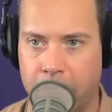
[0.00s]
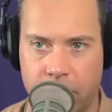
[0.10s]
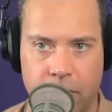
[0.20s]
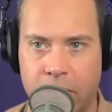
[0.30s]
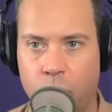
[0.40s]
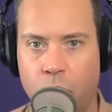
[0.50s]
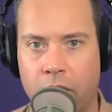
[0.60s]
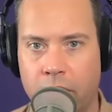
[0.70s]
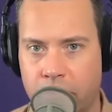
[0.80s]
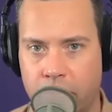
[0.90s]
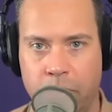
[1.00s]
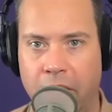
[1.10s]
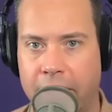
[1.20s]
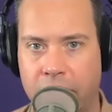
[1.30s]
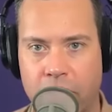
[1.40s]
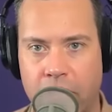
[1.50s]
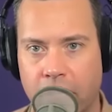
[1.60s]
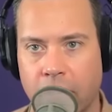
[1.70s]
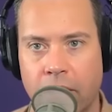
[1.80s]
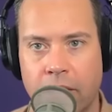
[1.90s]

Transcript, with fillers: That's that's one. Black Sea.